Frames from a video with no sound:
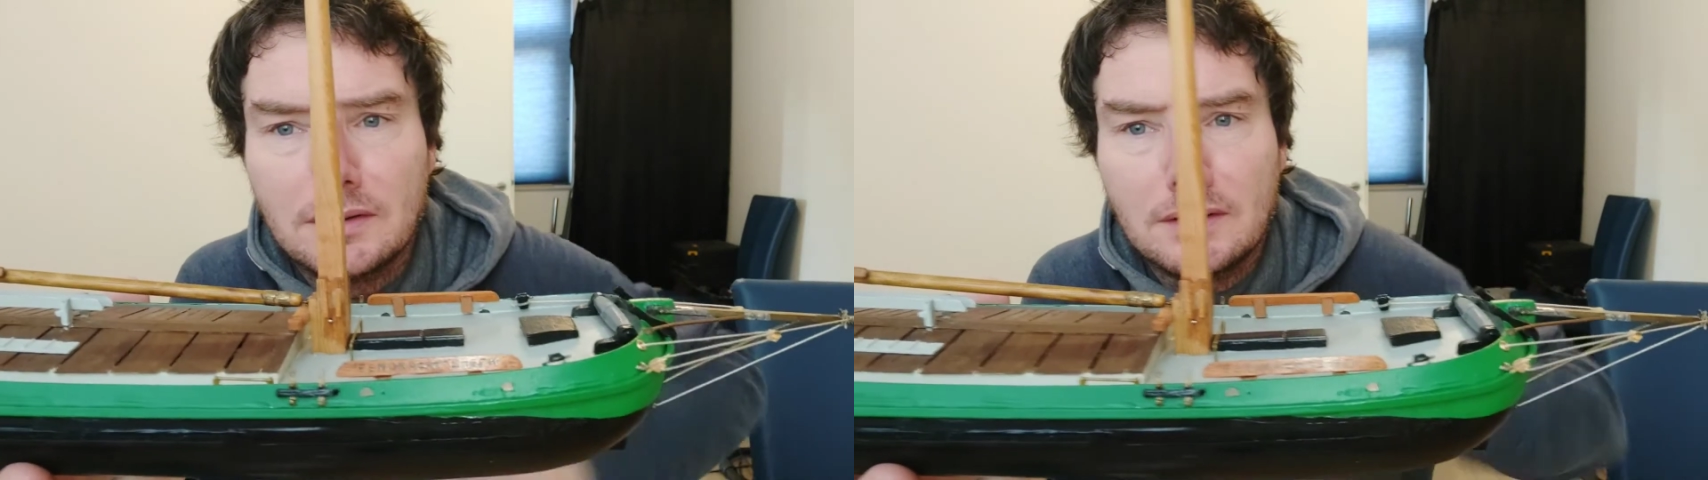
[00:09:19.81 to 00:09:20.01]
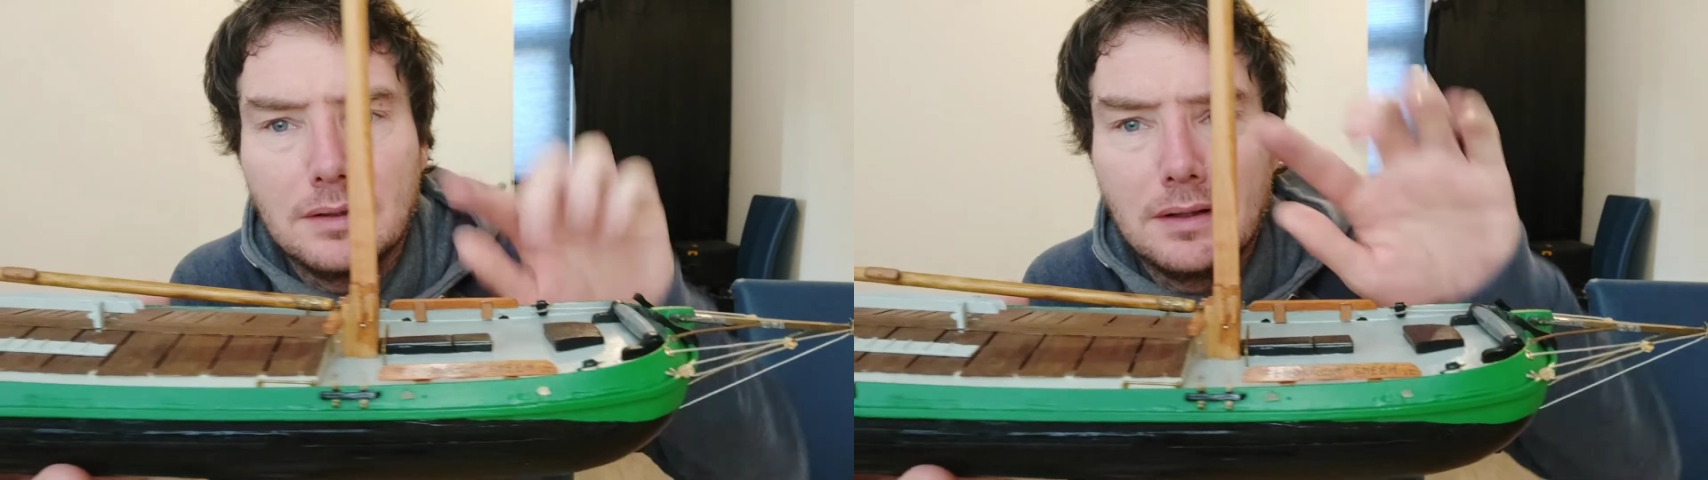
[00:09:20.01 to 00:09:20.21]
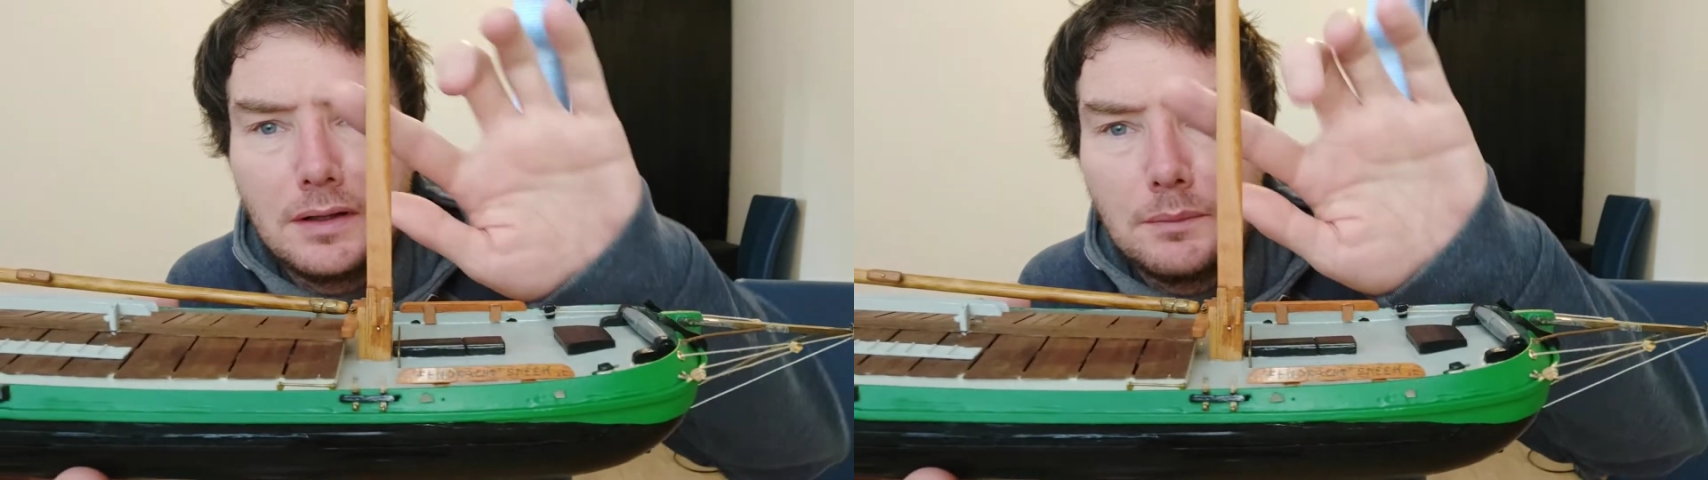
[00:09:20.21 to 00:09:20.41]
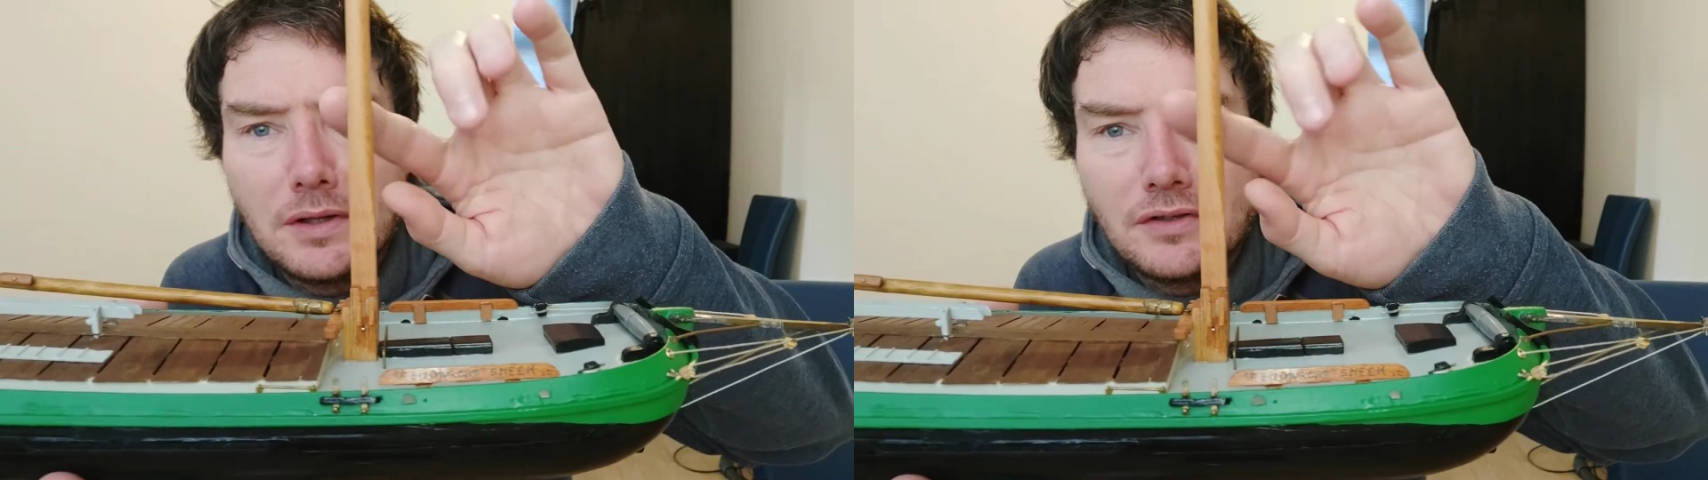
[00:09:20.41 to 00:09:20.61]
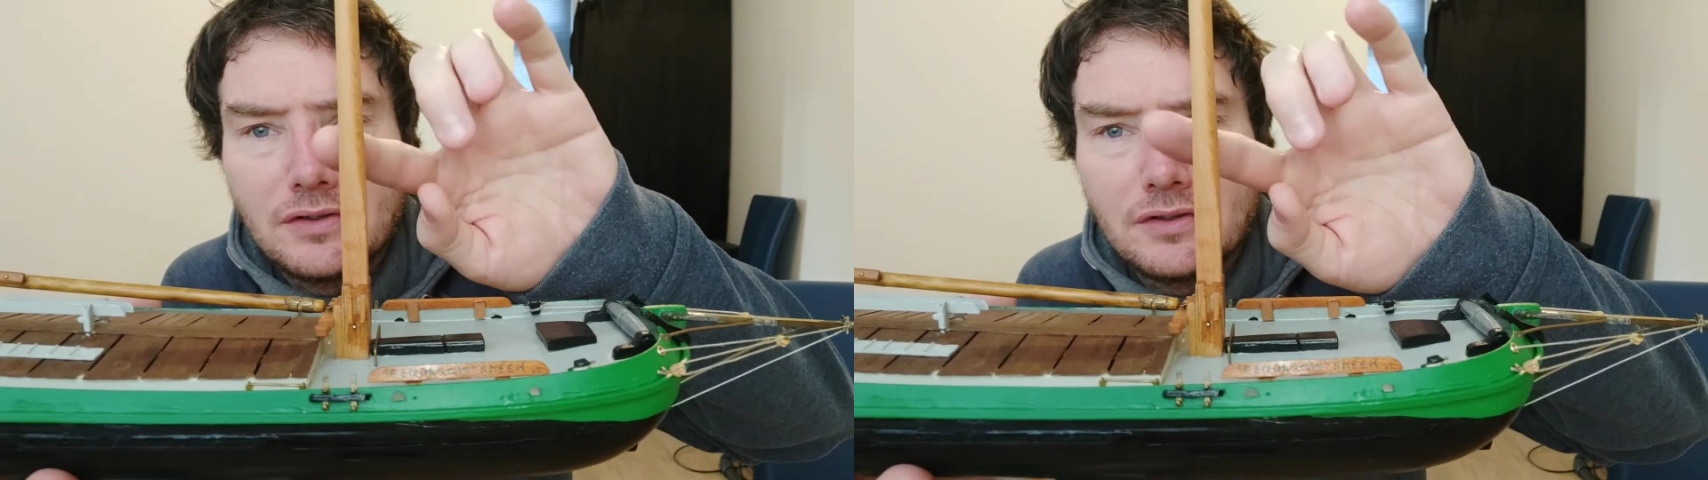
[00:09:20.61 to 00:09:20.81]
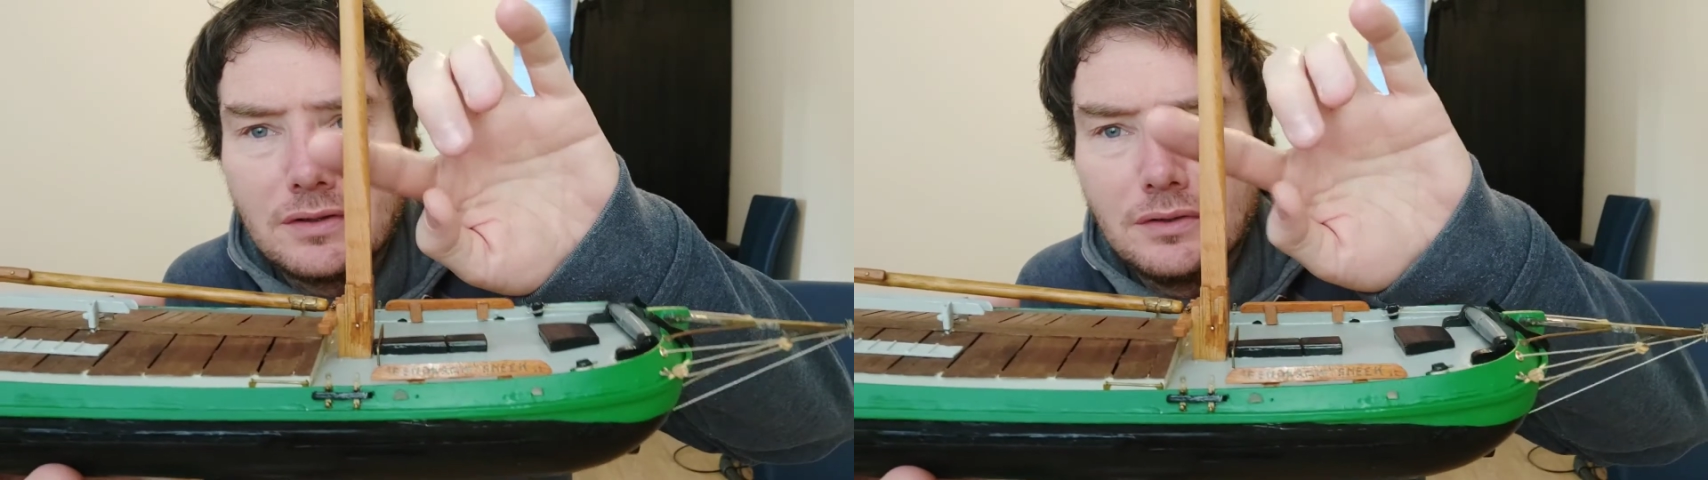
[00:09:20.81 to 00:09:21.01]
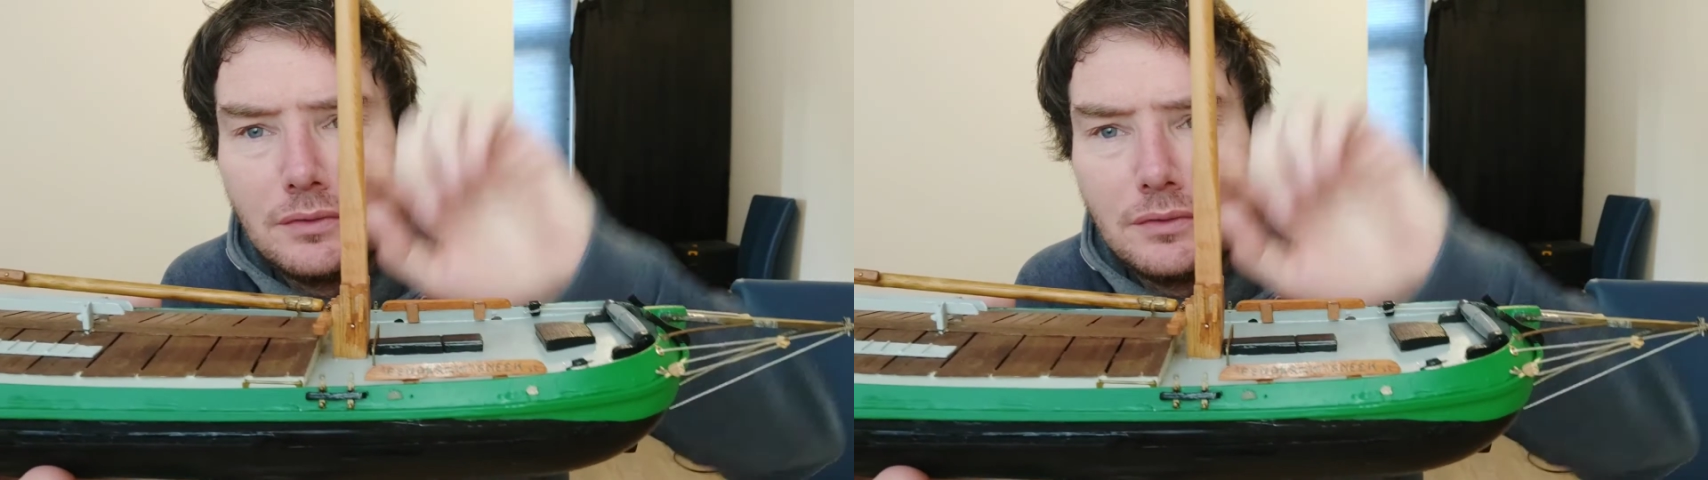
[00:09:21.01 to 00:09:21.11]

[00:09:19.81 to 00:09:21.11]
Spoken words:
The mast is